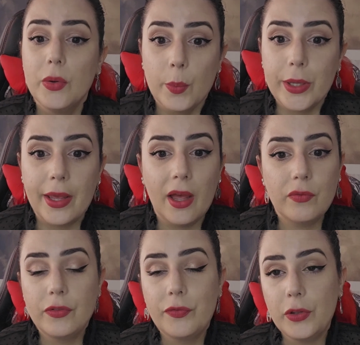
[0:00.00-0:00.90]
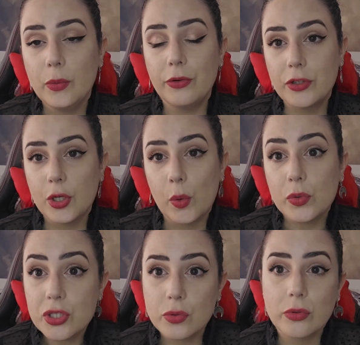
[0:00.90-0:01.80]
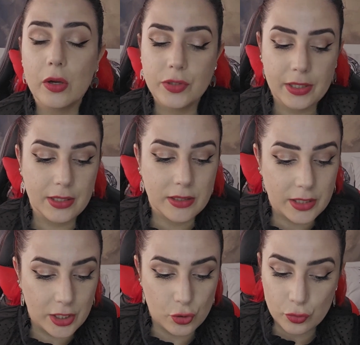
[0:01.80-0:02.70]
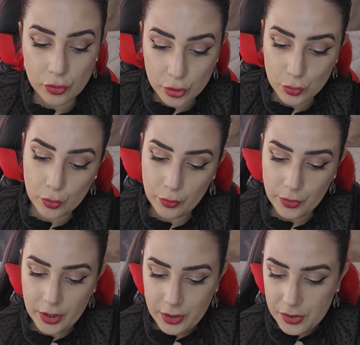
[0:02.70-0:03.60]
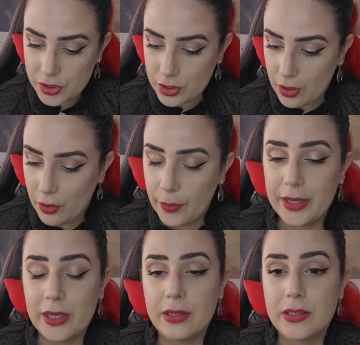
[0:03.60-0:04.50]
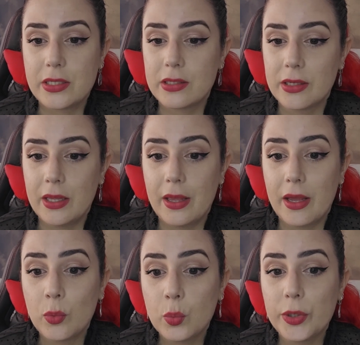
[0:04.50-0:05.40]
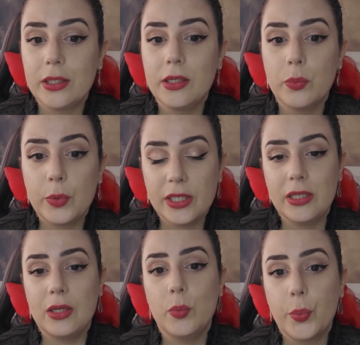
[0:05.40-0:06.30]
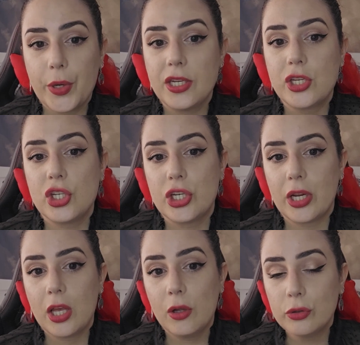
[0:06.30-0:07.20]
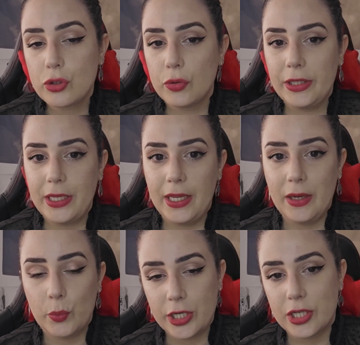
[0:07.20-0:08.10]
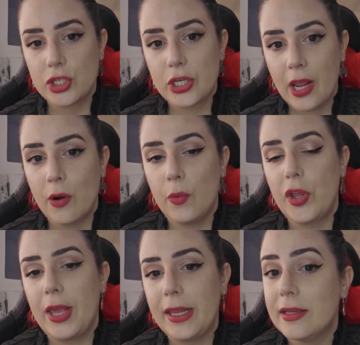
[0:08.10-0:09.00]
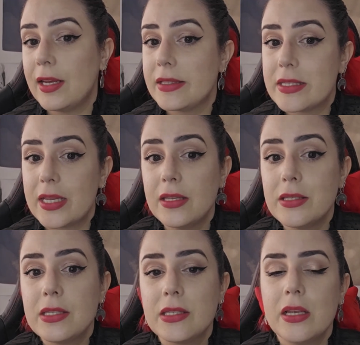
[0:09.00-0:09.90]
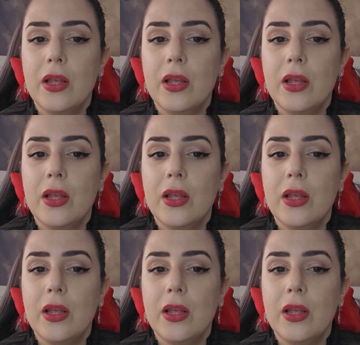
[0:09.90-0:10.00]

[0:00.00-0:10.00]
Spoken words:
We have a few of those throughout Alentejo too. So it's a really, really rich, culturally rich area in that sense.